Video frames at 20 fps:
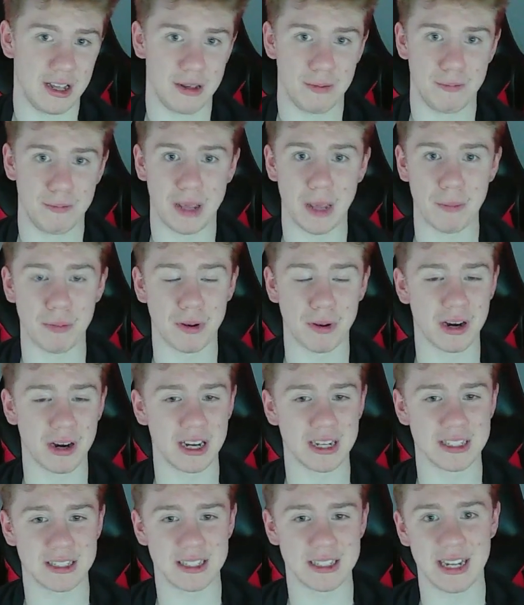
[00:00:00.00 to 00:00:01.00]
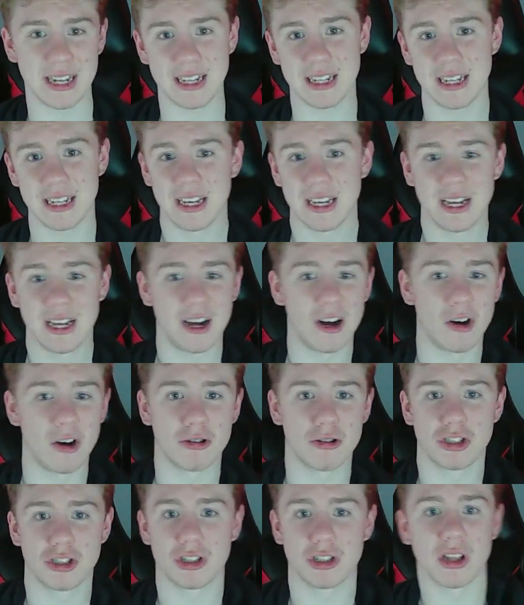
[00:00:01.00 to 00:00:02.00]
people are going to say, oh,
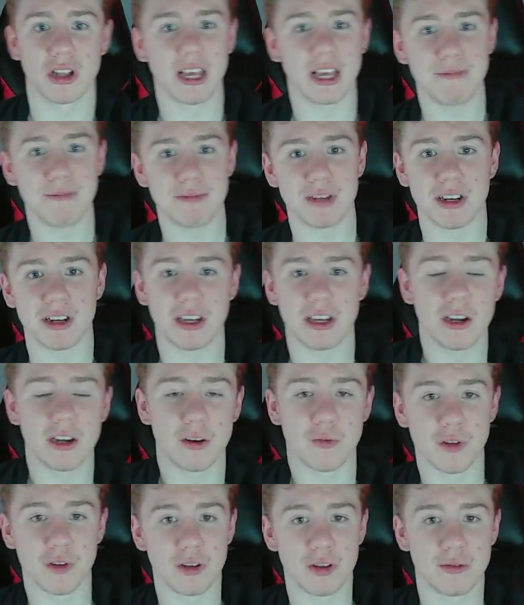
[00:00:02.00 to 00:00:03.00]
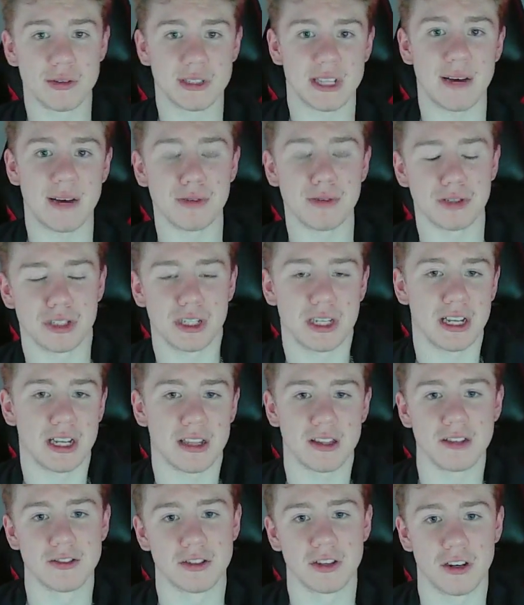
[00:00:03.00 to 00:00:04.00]
it's just a lame duck year for Lewis Hamilton.
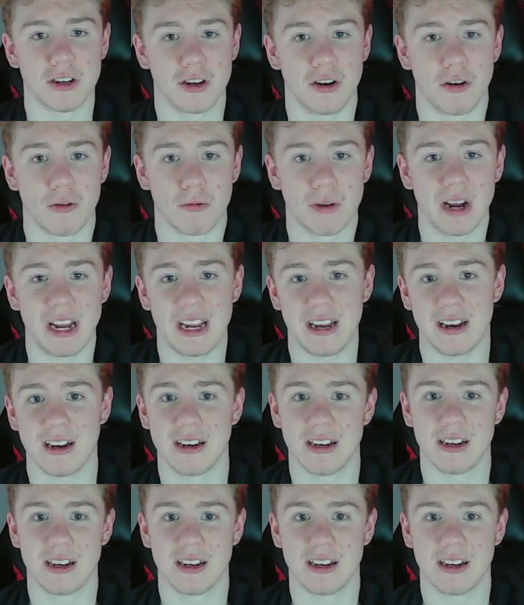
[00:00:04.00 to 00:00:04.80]
Nothing's going to go right.